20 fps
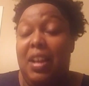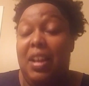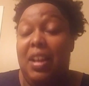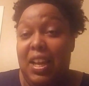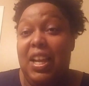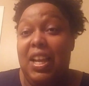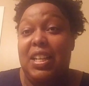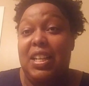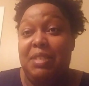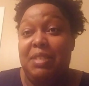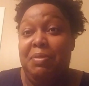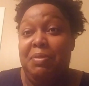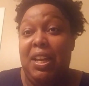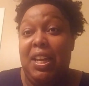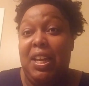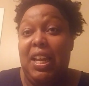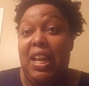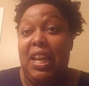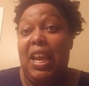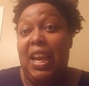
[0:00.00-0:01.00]
as
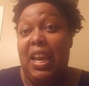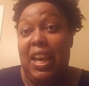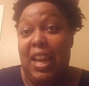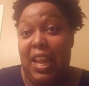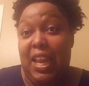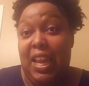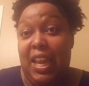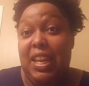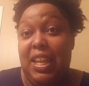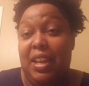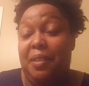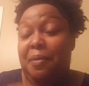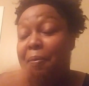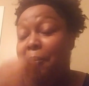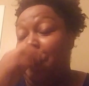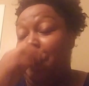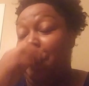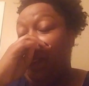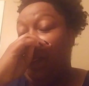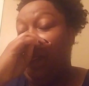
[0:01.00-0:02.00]
me, late.
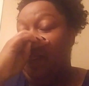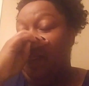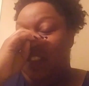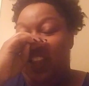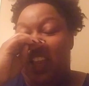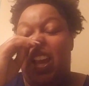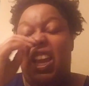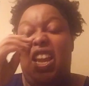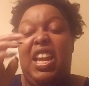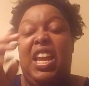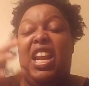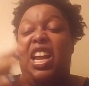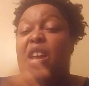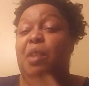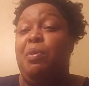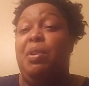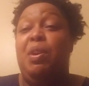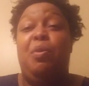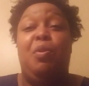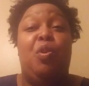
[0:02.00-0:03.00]
I ain't got to
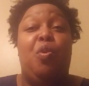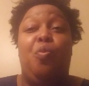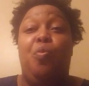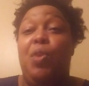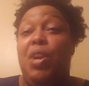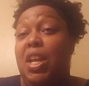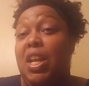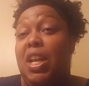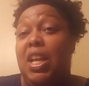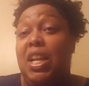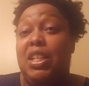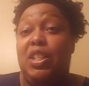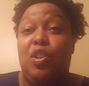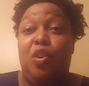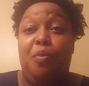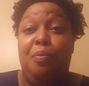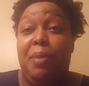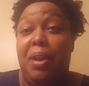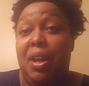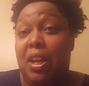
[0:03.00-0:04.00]
come here with no wigs,
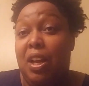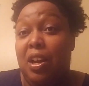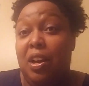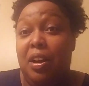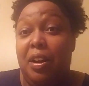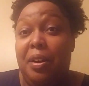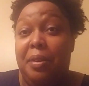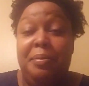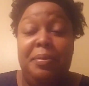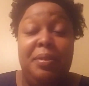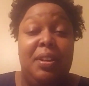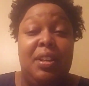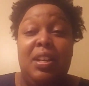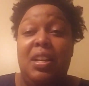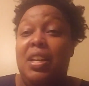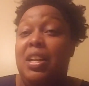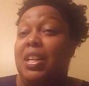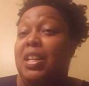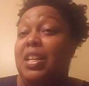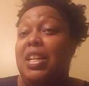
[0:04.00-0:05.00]
no makeup.
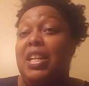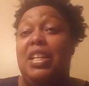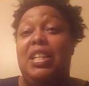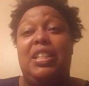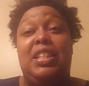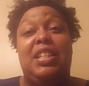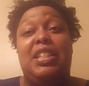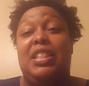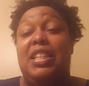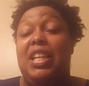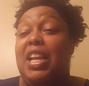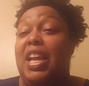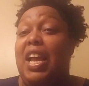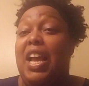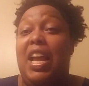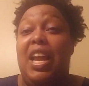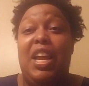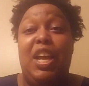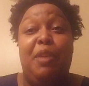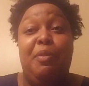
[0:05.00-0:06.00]
This ain't how
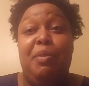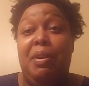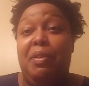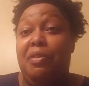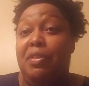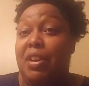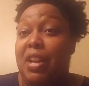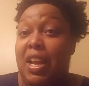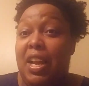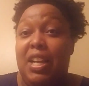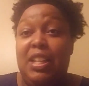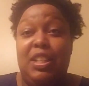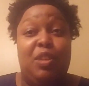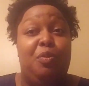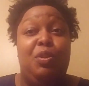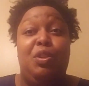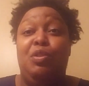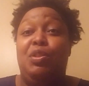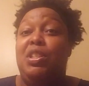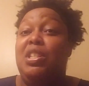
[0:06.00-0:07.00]
I am every day. So
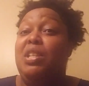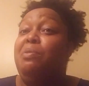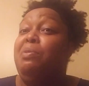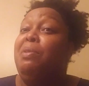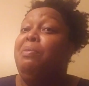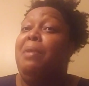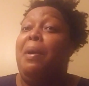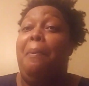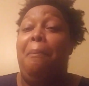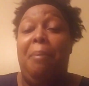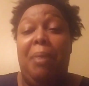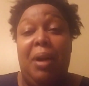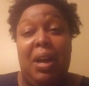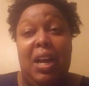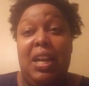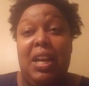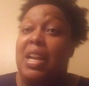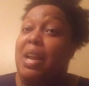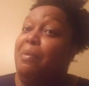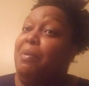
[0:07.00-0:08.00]
when you see me in my
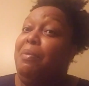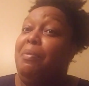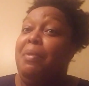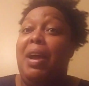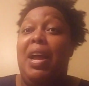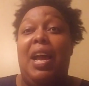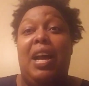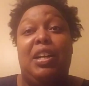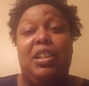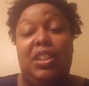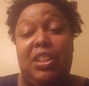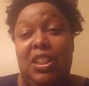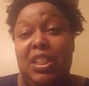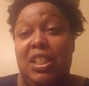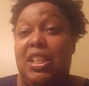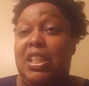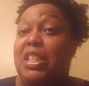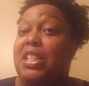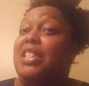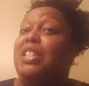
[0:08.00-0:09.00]
bonnet, I'm in my house
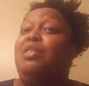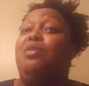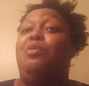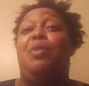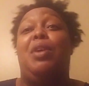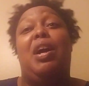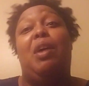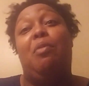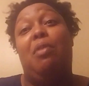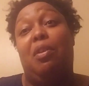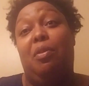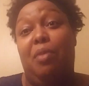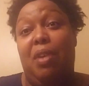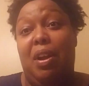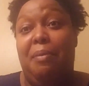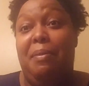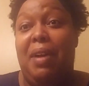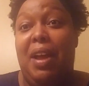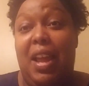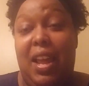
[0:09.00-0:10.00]
chilling. This is the way I walk
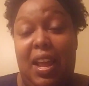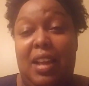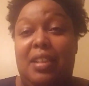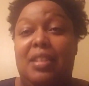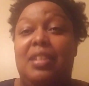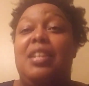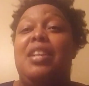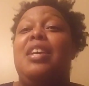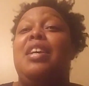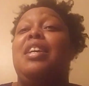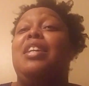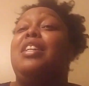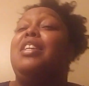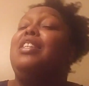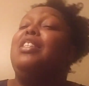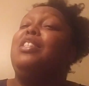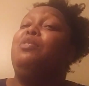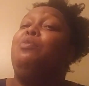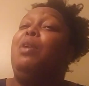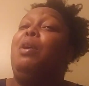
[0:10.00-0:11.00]
around my house. This
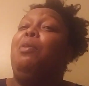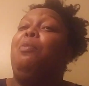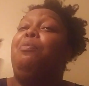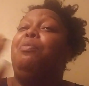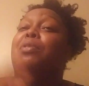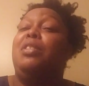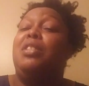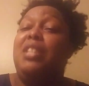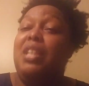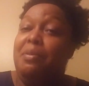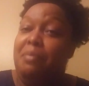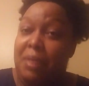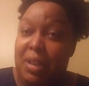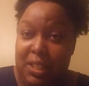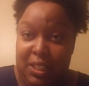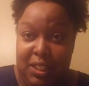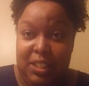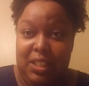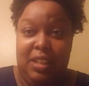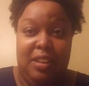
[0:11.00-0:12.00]
is the way I present
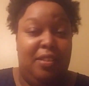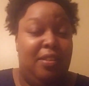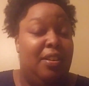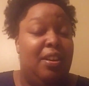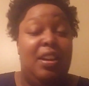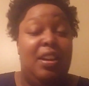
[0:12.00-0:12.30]
myself.